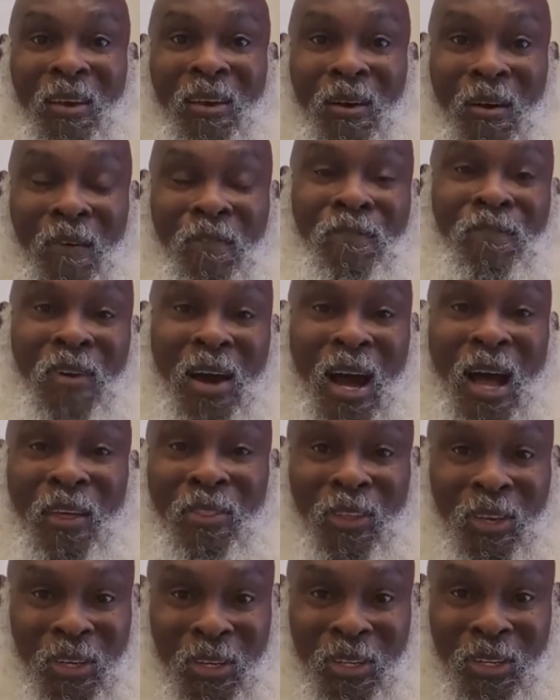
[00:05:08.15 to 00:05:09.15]
of
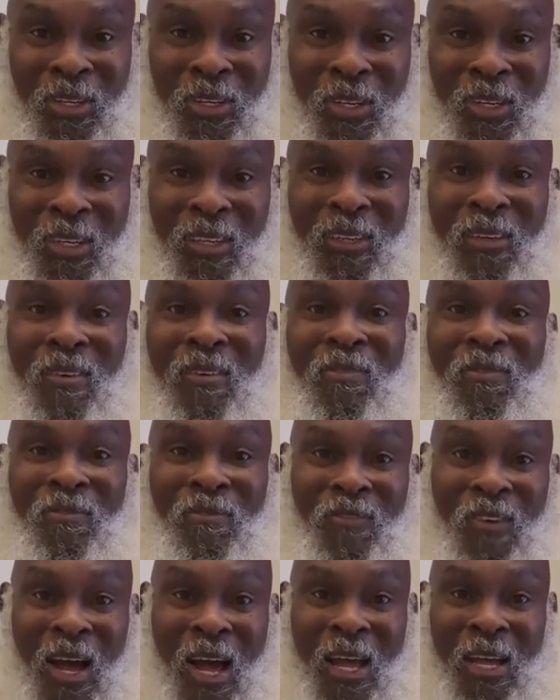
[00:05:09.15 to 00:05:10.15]
Fatherhood
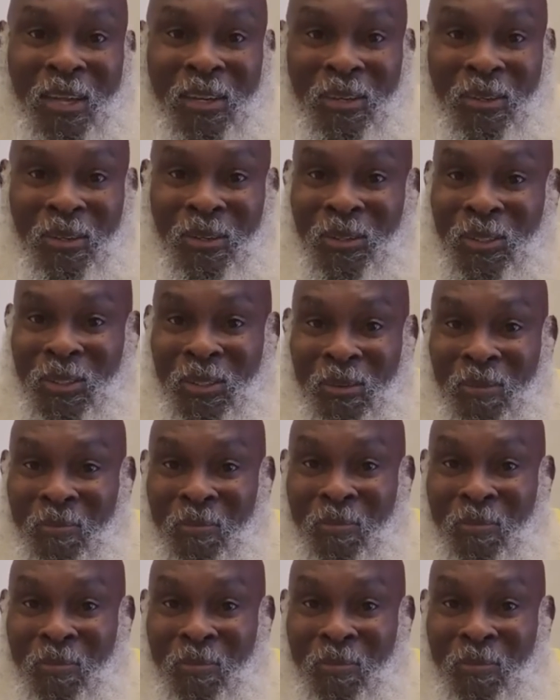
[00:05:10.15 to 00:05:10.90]
Files.